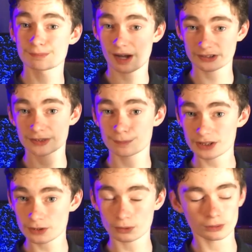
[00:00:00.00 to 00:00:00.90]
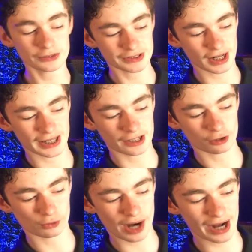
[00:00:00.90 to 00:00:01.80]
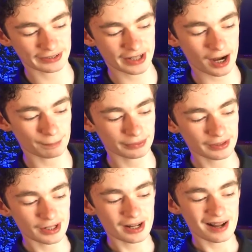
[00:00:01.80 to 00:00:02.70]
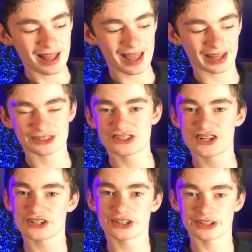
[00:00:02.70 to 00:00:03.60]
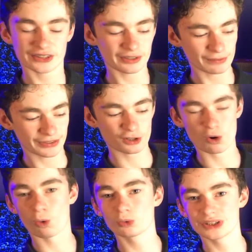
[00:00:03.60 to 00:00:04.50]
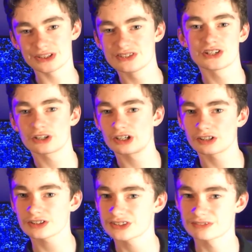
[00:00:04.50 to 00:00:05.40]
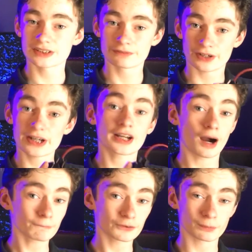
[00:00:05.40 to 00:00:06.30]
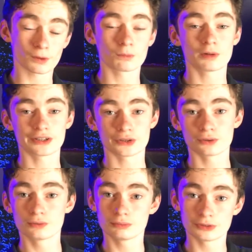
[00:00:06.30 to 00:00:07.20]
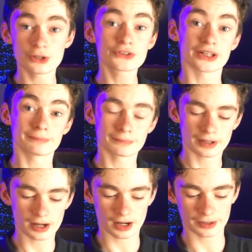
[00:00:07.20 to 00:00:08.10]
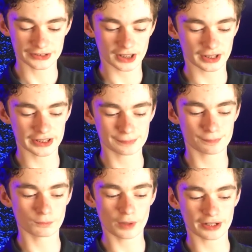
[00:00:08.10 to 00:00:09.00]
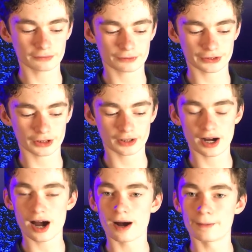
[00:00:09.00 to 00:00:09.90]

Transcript: this mouse is pretty cool. It's got a cracked up exterior with a gold interior. This is very comfortable when you use it. It's got a nice wing for your